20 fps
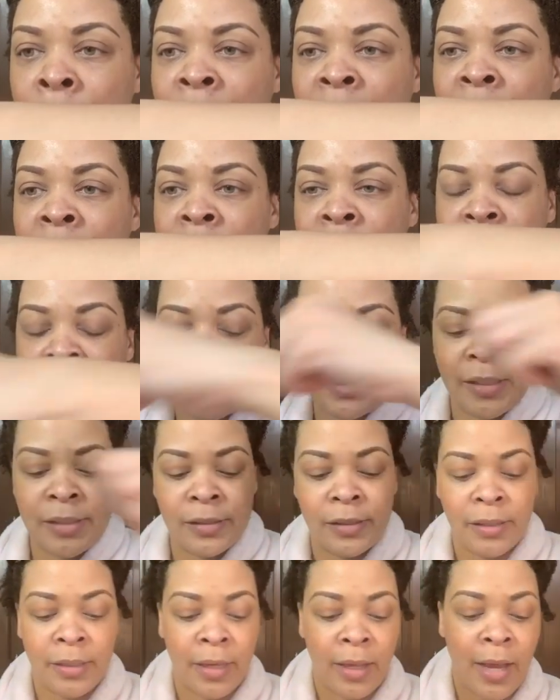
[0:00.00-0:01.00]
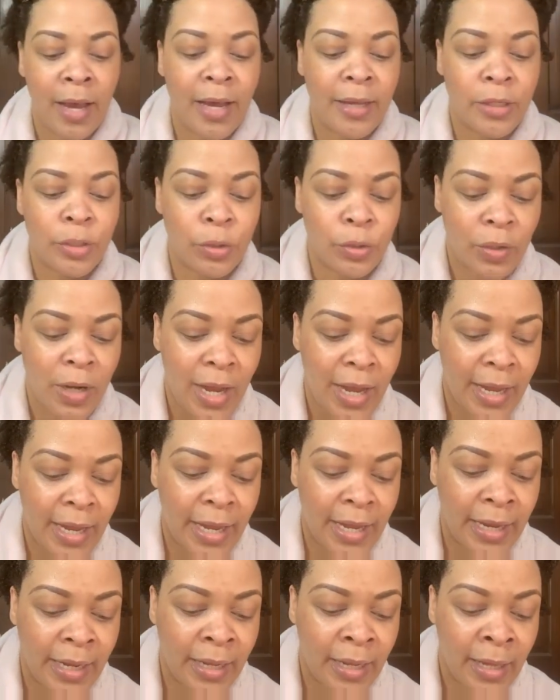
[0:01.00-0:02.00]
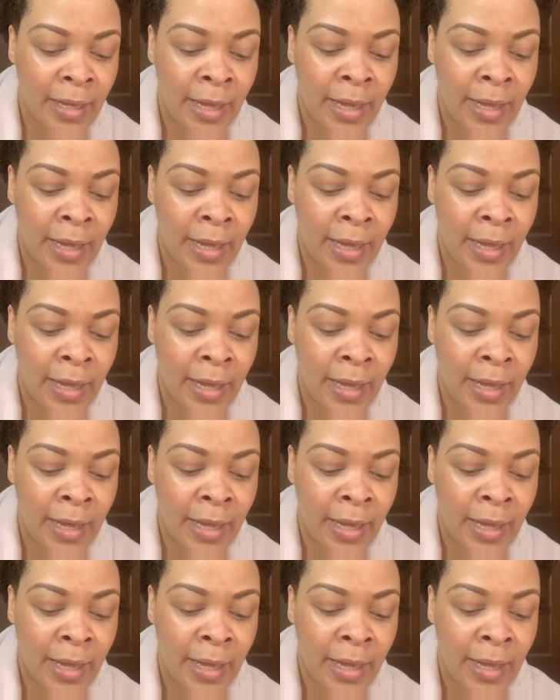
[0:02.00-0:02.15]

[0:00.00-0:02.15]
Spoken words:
it's looking kind of dry.